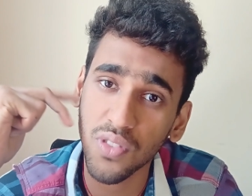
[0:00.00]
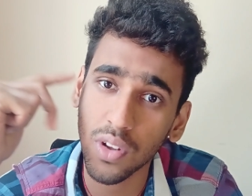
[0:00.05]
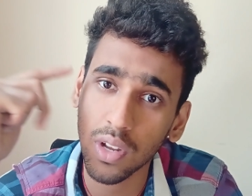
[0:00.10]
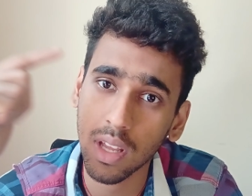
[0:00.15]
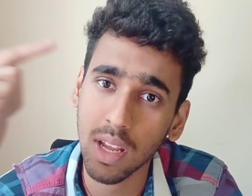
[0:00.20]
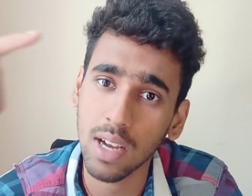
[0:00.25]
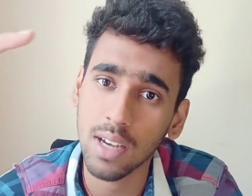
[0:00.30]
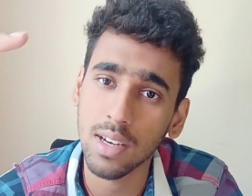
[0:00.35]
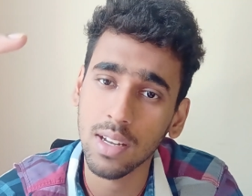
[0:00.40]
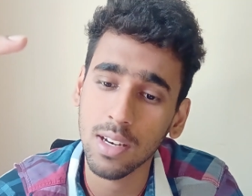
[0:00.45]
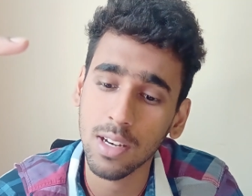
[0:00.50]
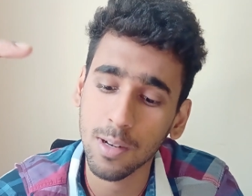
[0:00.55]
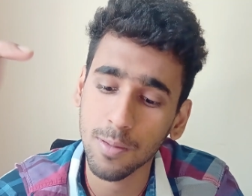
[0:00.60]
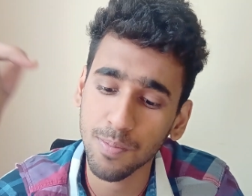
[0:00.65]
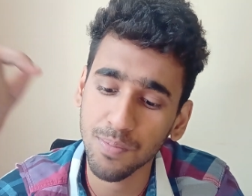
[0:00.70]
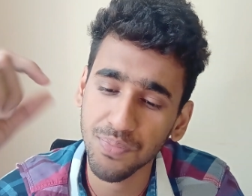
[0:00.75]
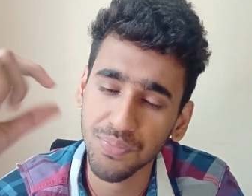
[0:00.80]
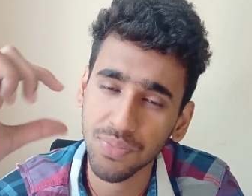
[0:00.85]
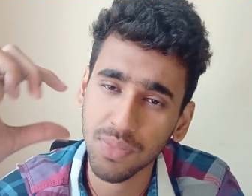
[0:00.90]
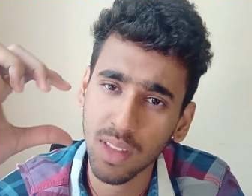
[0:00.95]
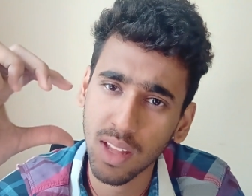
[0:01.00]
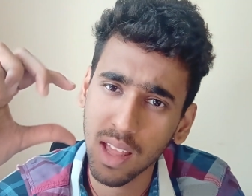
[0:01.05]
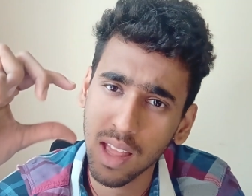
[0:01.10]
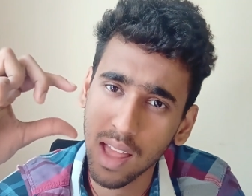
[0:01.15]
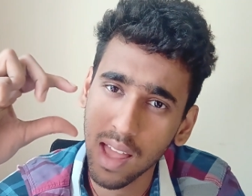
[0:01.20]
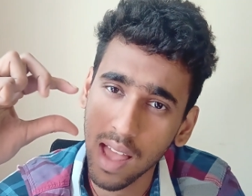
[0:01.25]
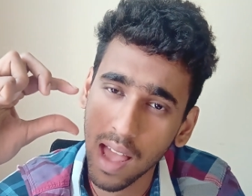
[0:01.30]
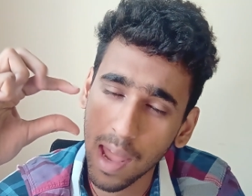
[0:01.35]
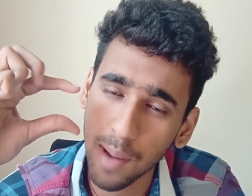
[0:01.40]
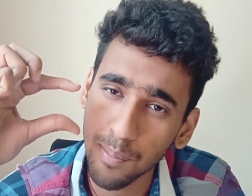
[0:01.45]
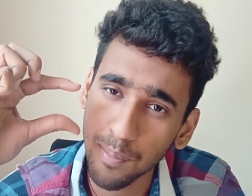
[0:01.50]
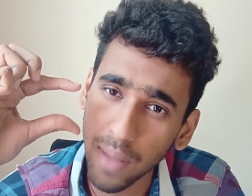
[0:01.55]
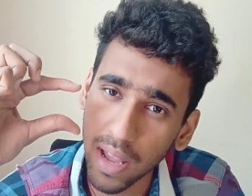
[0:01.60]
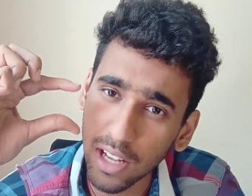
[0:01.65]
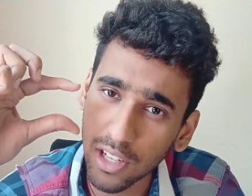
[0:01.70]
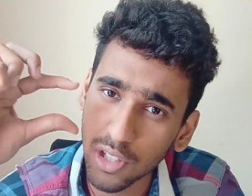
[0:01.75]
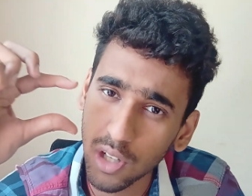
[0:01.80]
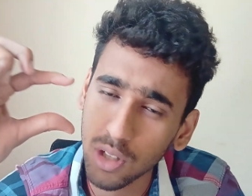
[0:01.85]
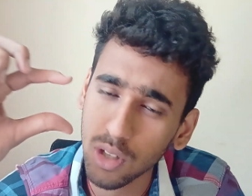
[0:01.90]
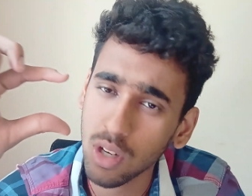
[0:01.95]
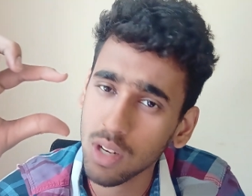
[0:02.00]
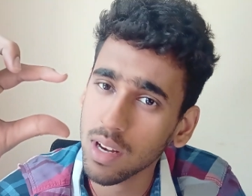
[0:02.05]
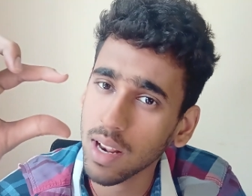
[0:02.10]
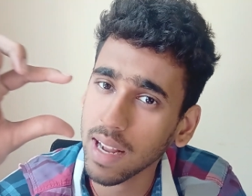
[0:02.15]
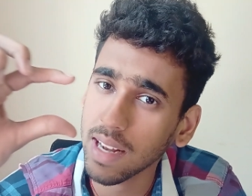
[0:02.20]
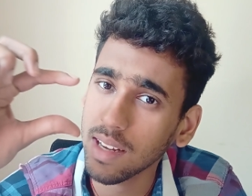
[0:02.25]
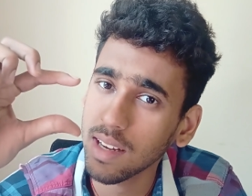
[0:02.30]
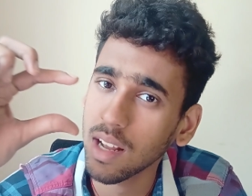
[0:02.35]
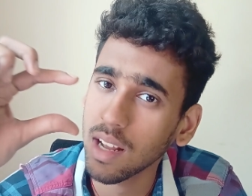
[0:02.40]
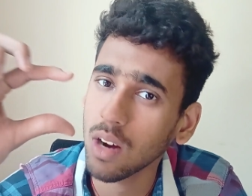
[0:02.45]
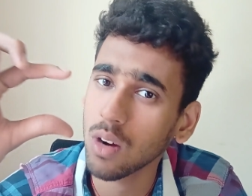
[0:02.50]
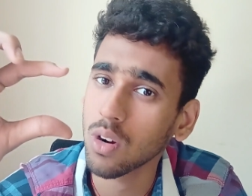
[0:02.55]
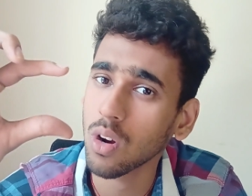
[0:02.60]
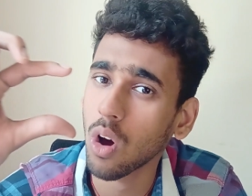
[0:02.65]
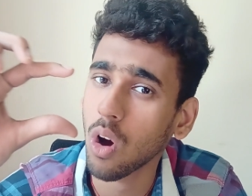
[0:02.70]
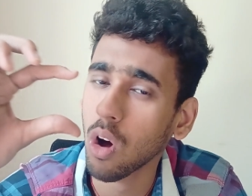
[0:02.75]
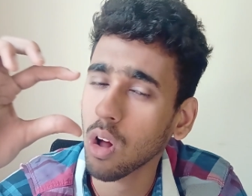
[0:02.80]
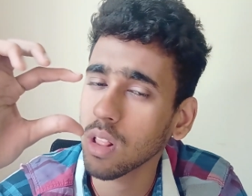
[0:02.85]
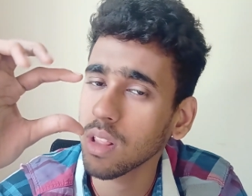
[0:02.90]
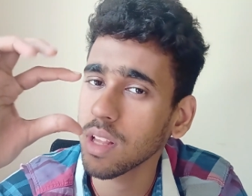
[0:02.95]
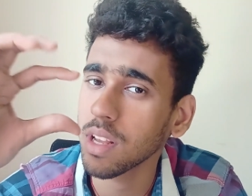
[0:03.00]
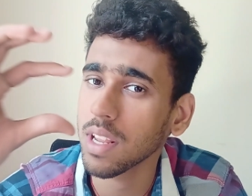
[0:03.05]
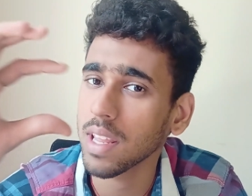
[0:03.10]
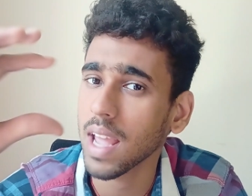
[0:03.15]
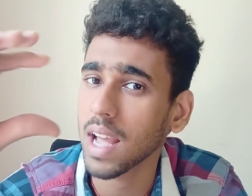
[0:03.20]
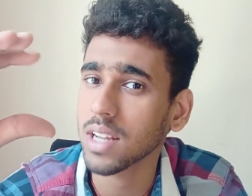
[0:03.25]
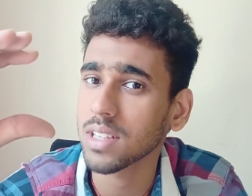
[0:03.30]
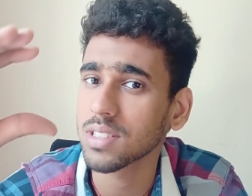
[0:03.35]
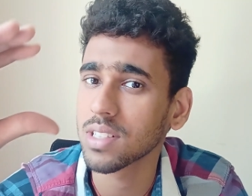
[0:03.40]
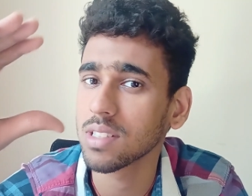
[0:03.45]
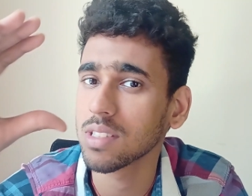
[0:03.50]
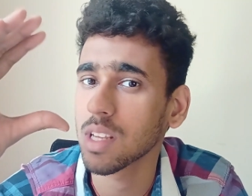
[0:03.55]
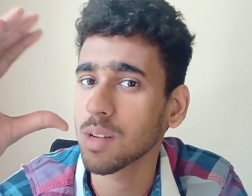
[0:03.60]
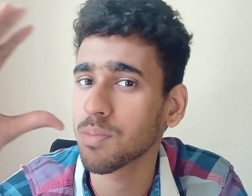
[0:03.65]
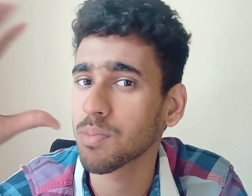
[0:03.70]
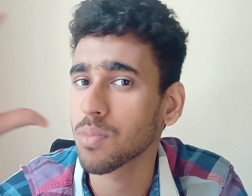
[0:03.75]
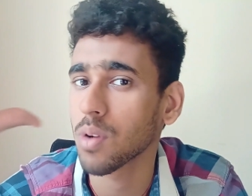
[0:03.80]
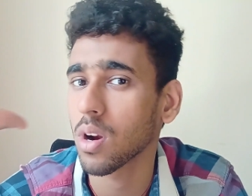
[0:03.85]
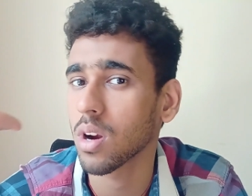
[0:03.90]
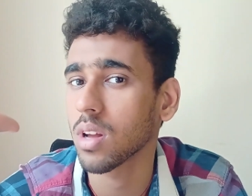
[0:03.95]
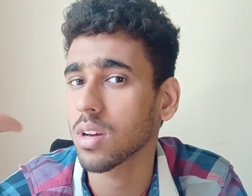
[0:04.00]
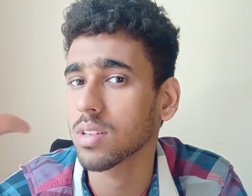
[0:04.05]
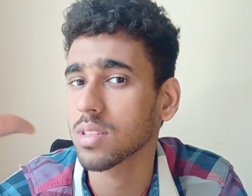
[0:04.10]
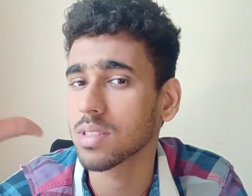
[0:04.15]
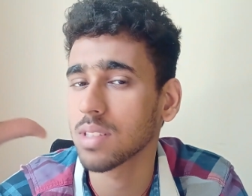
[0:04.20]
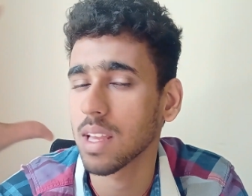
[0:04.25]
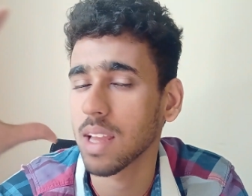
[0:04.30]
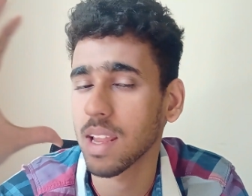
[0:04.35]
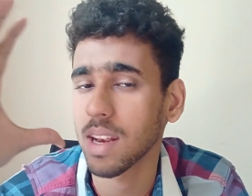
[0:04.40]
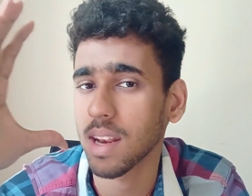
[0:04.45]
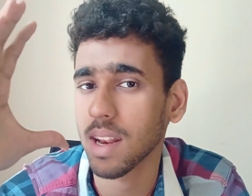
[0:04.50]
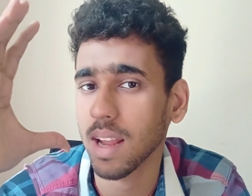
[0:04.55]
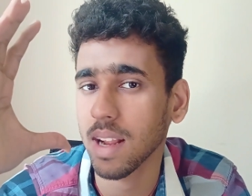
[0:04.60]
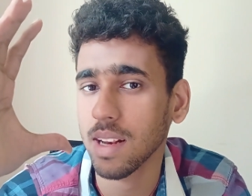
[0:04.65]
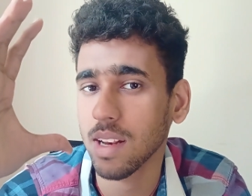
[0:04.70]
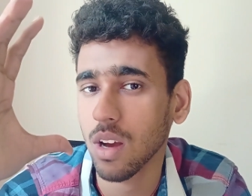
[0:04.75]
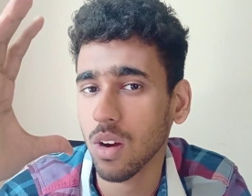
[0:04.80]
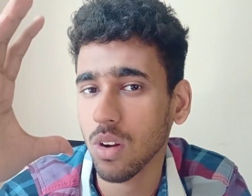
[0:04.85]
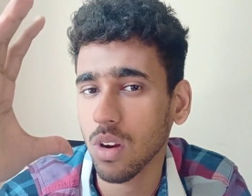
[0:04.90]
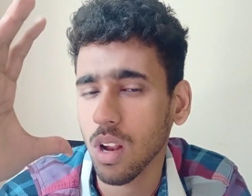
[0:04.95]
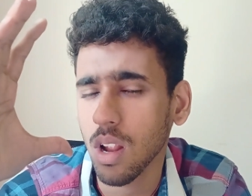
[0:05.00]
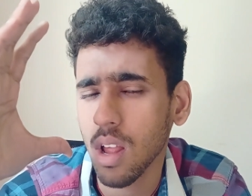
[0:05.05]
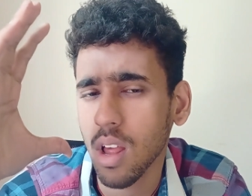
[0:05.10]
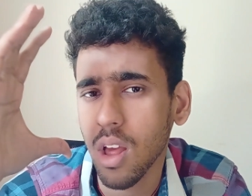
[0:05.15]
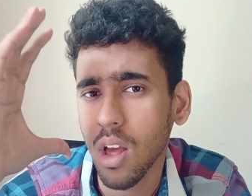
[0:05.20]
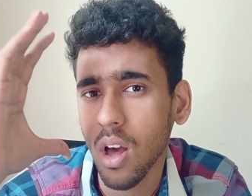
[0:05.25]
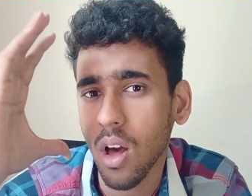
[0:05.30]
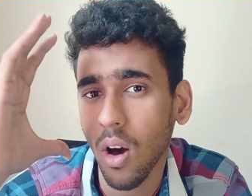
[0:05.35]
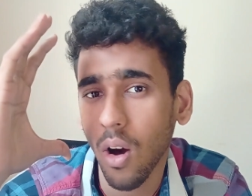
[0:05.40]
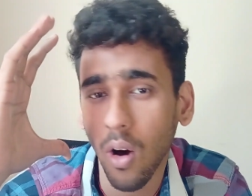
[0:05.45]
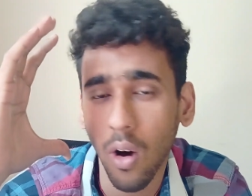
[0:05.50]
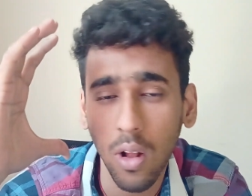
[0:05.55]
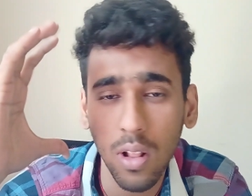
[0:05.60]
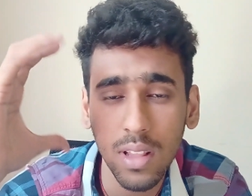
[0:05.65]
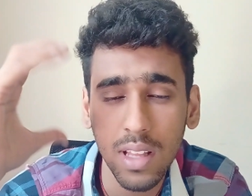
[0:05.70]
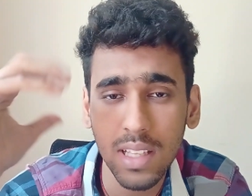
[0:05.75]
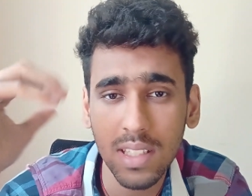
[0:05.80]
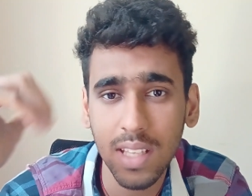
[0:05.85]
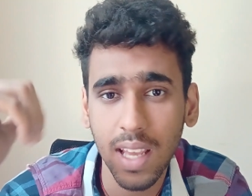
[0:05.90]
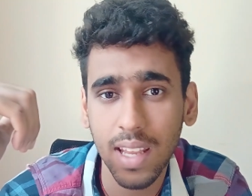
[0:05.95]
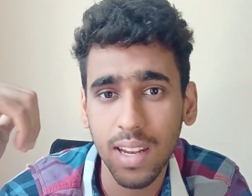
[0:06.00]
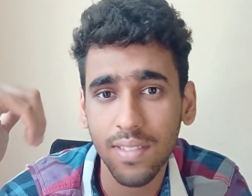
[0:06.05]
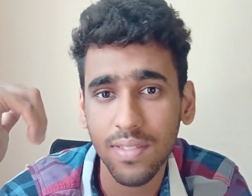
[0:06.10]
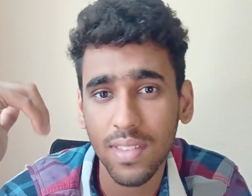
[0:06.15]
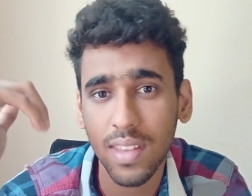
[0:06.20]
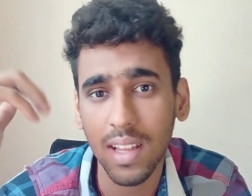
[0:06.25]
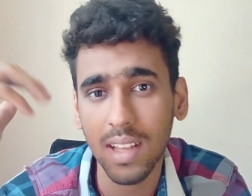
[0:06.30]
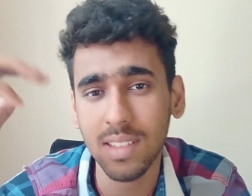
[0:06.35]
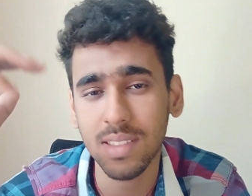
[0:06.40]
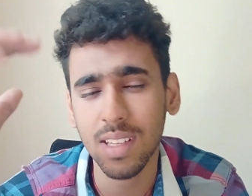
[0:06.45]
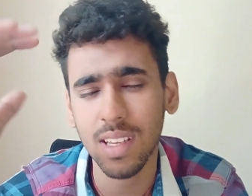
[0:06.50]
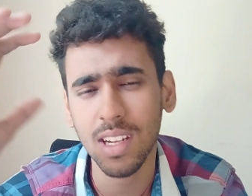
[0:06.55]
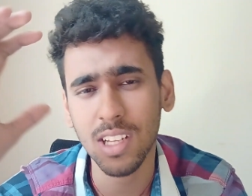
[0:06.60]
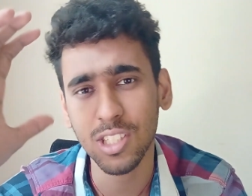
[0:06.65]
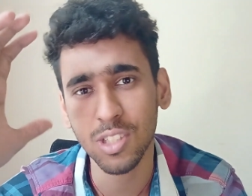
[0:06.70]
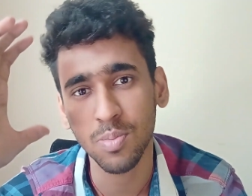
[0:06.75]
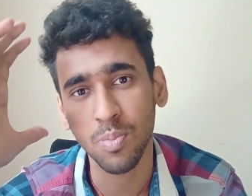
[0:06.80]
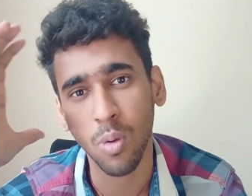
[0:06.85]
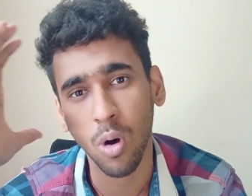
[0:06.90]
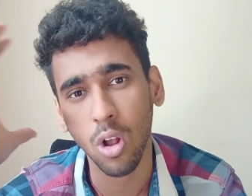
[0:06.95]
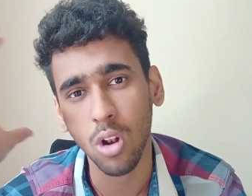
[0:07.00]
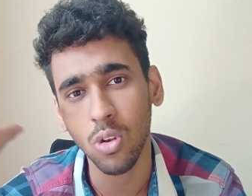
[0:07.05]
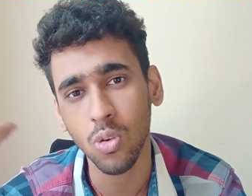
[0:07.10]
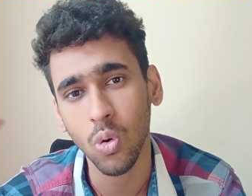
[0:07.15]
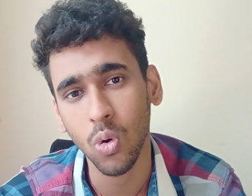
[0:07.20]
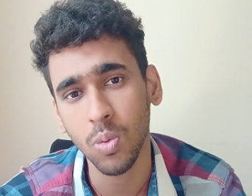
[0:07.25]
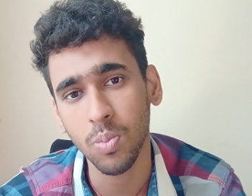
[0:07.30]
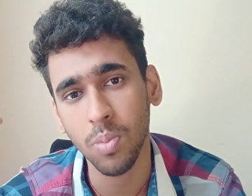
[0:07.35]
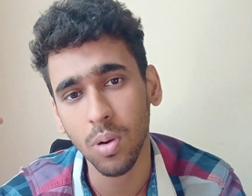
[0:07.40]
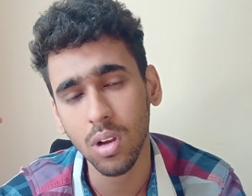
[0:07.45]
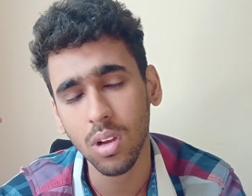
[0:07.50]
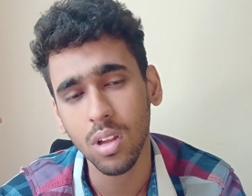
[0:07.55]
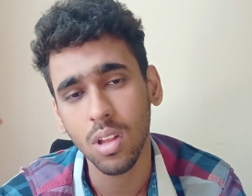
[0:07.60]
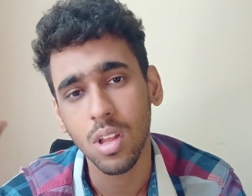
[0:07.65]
forget it. And make sure to write down all the reactions and products, and write down all these kind of things in a small notebook